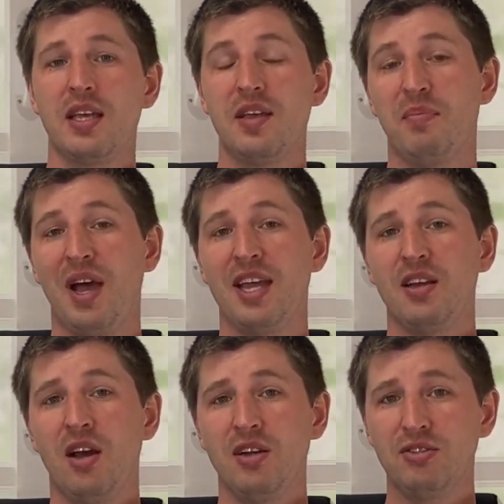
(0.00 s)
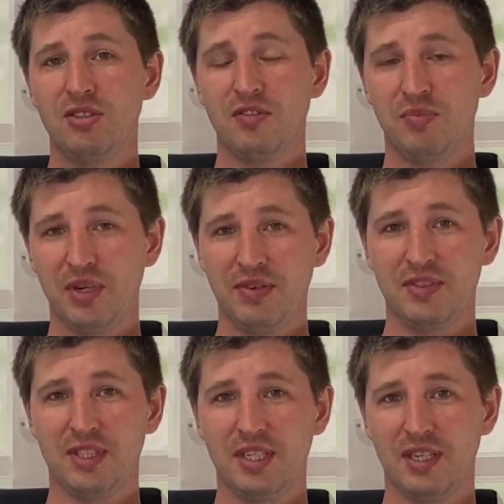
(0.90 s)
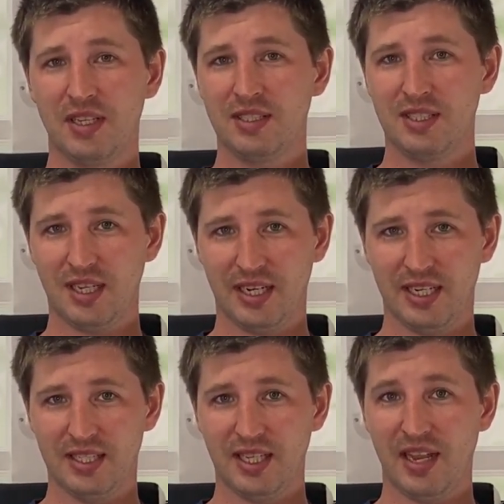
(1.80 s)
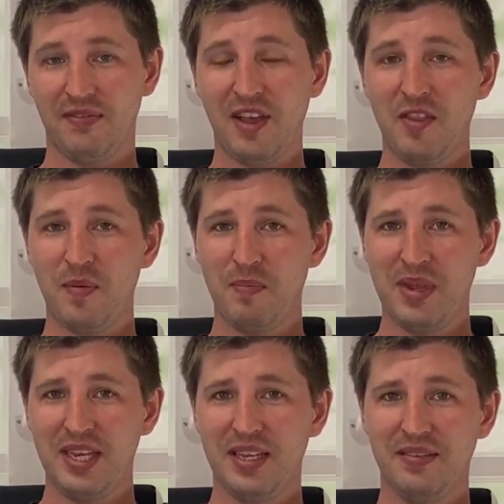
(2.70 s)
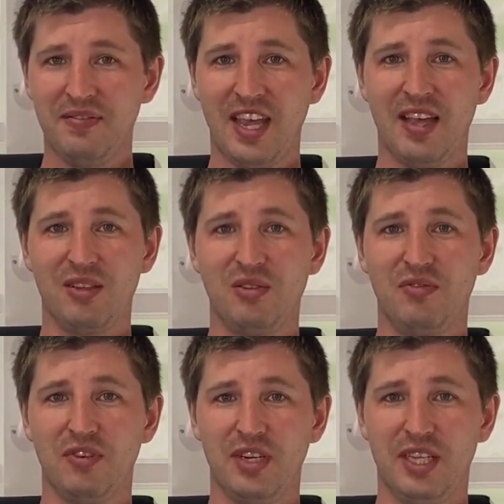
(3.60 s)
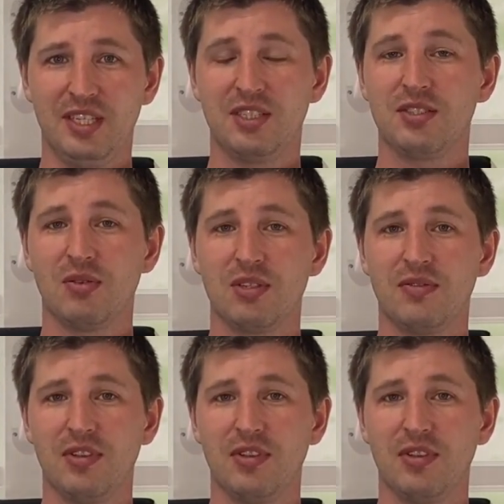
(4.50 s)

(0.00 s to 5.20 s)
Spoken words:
combined hundreds of previously done studies and found the median value for each source of